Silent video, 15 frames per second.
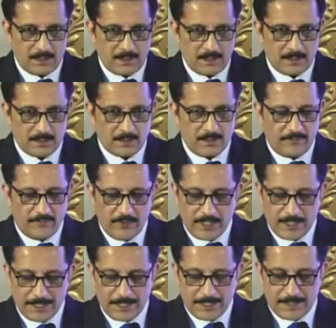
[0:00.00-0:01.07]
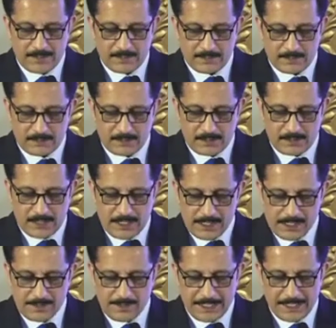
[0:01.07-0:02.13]
The word
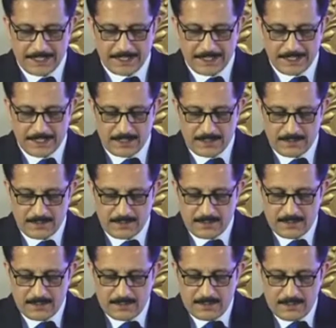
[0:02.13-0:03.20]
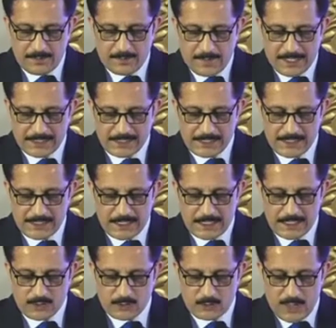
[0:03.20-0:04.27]
disability per se is
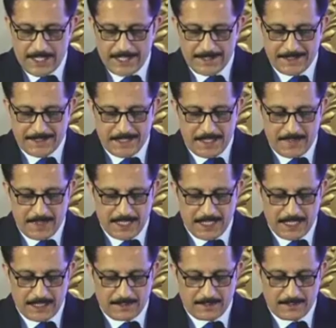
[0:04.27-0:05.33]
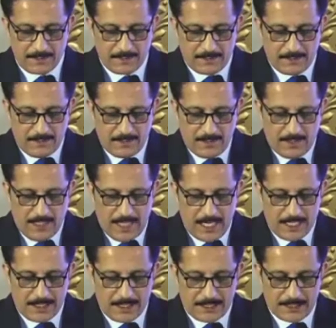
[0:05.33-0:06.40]
quite demeaning
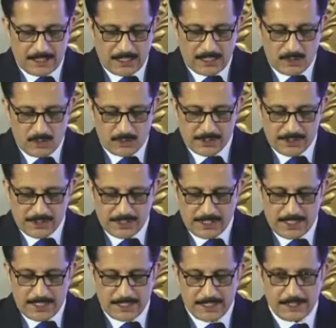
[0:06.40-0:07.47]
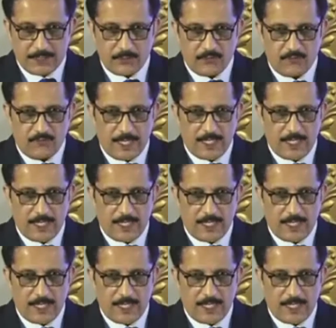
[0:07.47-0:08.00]
as it connotes a negative vibe.